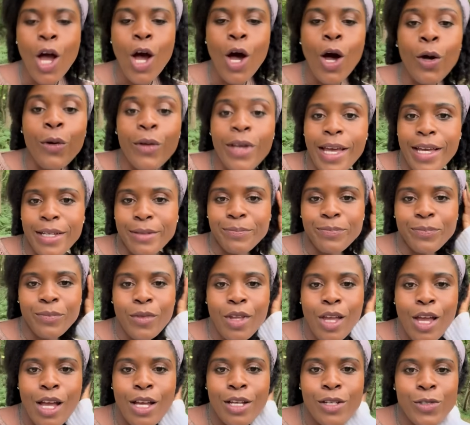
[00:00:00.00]
Okay,
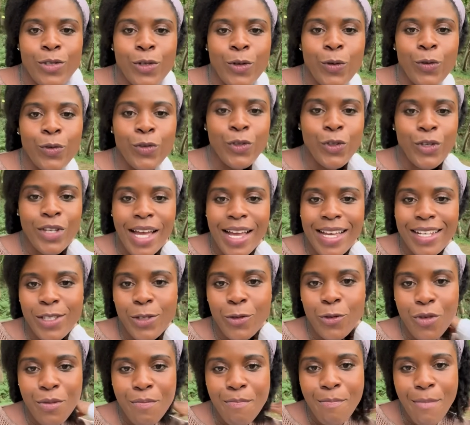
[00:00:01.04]
so do you guys
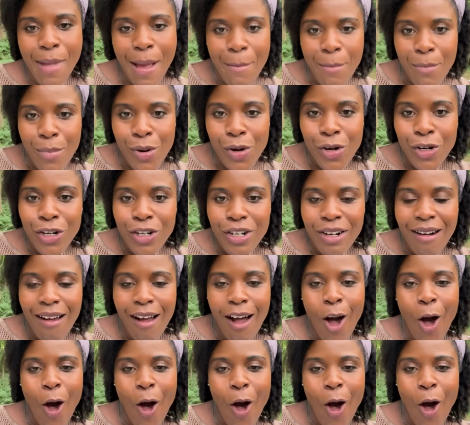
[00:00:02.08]
remember